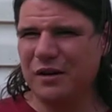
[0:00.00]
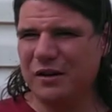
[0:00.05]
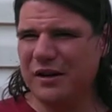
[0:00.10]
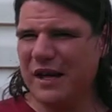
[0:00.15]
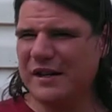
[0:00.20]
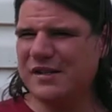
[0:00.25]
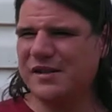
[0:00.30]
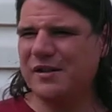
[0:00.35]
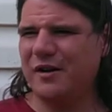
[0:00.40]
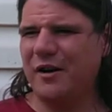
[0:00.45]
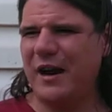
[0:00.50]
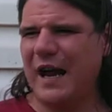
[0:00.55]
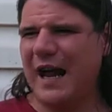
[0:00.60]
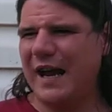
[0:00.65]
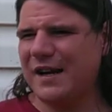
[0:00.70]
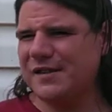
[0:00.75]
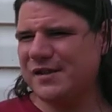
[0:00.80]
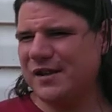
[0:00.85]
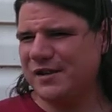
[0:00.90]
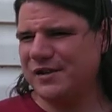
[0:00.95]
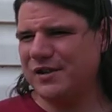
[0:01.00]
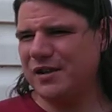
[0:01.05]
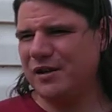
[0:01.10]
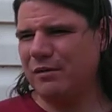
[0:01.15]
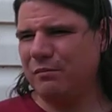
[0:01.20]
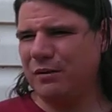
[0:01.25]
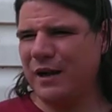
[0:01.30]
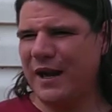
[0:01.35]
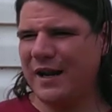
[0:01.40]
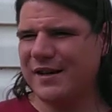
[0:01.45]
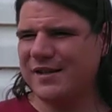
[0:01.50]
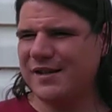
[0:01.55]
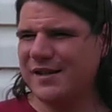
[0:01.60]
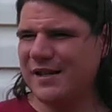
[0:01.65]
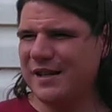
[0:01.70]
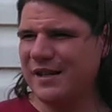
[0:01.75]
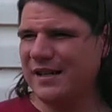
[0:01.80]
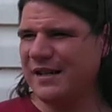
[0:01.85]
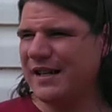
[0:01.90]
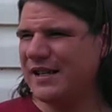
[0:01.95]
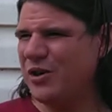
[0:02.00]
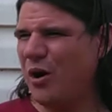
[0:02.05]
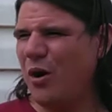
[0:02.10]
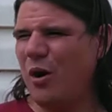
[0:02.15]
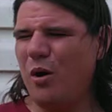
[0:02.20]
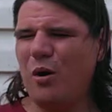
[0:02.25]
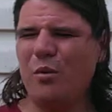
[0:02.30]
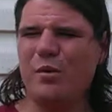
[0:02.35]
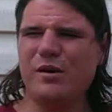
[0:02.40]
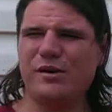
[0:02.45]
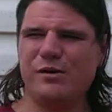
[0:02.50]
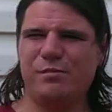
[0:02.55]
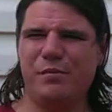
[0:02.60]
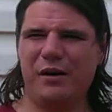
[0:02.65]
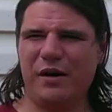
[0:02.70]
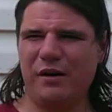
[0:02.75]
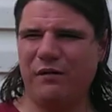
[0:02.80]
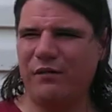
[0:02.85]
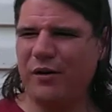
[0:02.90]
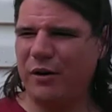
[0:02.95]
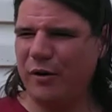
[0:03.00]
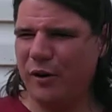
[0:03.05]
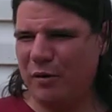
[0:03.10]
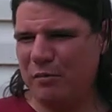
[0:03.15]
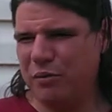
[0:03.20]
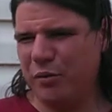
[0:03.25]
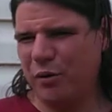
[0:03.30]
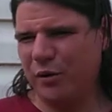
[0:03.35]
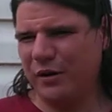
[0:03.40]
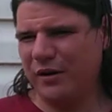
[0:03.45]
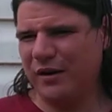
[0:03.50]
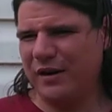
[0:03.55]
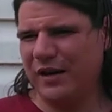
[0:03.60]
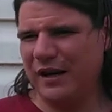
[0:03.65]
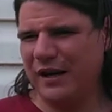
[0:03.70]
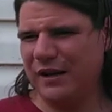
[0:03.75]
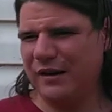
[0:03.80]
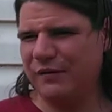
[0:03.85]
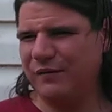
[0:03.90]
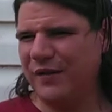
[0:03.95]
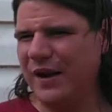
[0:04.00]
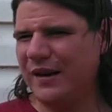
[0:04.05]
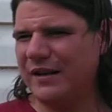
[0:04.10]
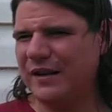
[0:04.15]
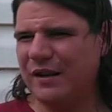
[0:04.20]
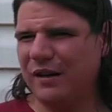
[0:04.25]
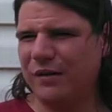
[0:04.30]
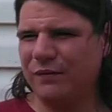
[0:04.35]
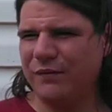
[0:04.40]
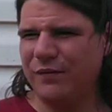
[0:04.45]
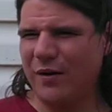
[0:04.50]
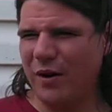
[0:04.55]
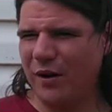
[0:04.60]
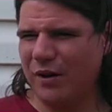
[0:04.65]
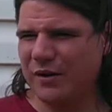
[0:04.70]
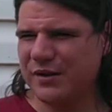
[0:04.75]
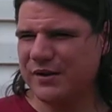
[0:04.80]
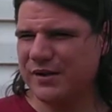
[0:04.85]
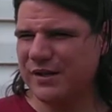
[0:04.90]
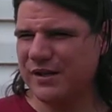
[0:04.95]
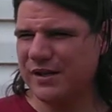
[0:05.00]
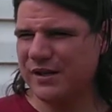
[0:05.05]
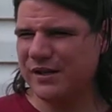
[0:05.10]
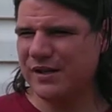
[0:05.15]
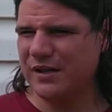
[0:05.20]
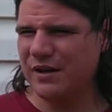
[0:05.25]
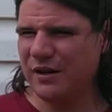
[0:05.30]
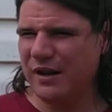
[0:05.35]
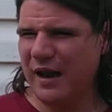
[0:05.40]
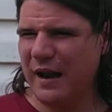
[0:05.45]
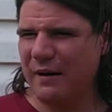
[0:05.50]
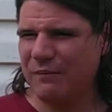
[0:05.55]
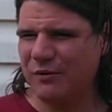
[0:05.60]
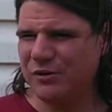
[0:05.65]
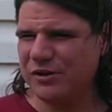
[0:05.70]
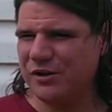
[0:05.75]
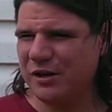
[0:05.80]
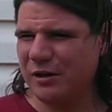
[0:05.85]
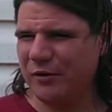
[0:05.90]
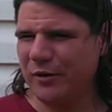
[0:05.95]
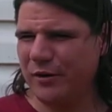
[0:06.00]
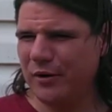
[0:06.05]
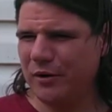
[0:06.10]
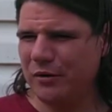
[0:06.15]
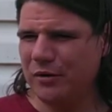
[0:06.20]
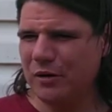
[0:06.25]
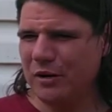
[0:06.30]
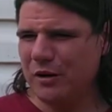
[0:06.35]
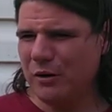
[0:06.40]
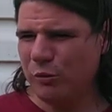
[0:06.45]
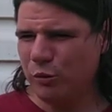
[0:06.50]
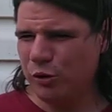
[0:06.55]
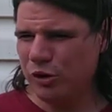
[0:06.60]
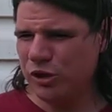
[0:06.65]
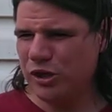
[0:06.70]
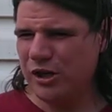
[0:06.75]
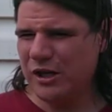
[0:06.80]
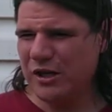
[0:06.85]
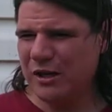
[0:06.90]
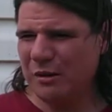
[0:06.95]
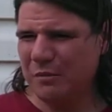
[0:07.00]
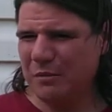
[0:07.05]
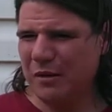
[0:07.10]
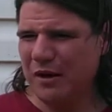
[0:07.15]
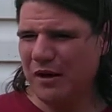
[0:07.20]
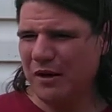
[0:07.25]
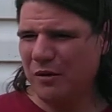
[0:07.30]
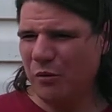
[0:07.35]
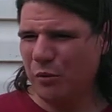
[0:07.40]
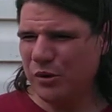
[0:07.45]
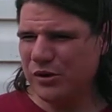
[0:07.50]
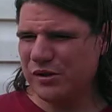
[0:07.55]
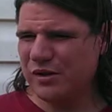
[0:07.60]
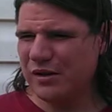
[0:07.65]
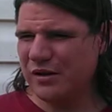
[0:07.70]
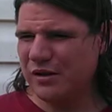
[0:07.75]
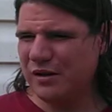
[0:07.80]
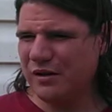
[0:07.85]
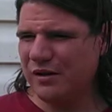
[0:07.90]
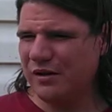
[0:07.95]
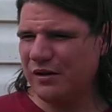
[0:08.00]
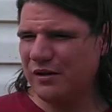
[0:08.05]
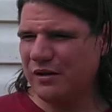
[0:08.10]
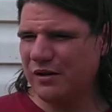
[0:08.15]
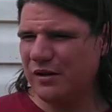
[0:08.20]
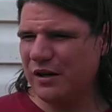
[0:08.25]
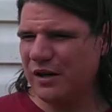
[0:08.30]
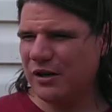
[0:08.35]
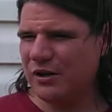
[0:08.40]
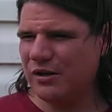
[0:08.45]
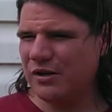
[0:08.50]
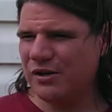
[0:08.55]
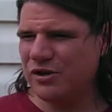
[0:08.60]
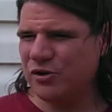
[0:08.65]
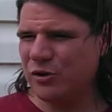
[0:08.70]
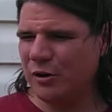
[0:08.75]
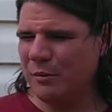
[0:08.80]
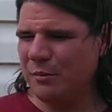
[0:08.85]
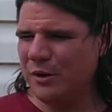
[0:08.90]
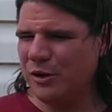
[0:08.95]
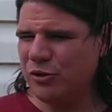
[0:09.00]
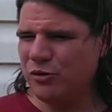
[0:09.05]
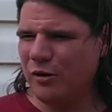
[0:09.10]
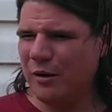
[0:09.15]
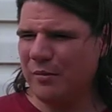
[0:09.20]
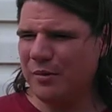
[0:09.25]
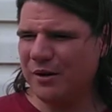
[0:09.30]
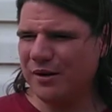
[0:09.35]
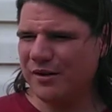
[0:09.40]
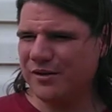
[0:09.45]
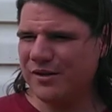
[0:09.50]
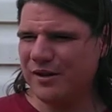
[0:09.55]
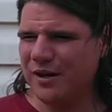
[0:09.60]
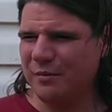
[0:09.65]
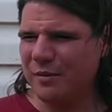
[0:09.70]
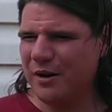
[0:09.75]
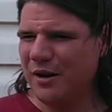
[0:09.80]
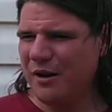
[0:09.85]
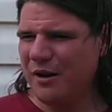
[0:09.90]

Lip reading: That's their access to the Black Sea. That's always been a very important thing. And the fact that it could fall into this adversarial regime was extremely troubling to them.